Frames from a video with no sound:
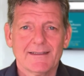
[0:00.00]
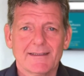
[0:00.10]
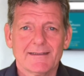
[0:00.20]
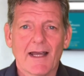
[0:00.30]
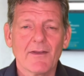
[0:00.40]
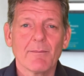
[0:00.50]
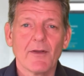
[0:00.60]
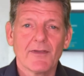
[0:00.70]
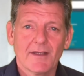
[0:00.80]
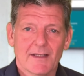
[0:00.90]
Now that
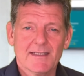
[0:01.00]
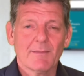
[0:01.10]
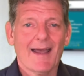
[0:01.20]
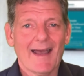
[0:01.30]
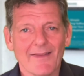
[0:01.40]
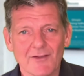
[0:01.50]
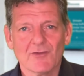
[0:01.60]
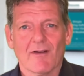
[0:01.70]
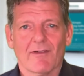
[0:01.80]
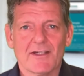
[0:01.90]
both the customer and the
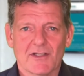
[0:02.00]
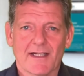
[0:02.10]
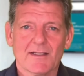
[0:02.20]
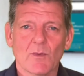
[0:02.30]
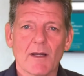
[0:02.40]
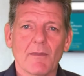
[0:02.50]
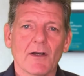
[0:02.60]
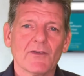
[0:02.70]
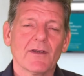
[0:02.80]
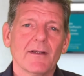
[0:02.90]
travel agent has to wear a
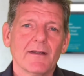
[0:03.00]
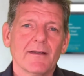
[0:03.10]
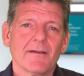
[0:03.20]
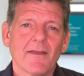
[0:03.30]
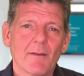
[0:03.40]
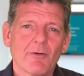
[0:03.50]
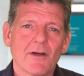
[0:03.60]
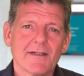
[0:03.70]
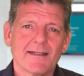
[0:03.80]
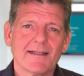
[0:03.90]
mask, then the
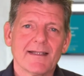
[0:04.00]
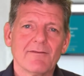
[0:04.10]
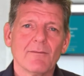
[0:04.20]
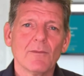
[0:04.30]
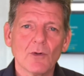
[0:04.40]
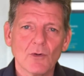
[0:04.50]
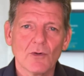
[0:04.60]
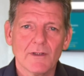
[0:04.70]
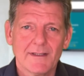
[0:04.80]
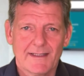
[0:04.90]
process is even
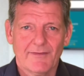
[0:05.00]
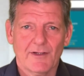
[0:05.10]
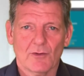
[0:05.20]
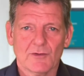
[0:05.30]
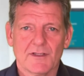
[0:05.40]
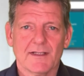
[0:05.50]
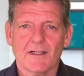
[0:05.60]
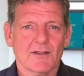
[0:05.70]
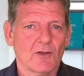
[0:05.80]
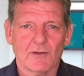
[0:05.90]
more difficult to
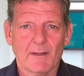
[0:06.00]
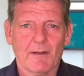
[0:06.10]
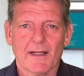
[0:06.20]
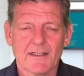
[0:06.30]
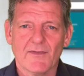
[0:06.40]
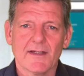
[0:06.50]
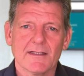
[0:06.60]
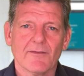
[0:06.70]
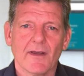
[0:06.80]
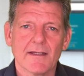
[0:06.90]
discuss holiday plans face to
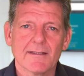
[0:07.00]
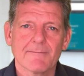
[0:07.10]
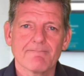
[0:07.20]
face.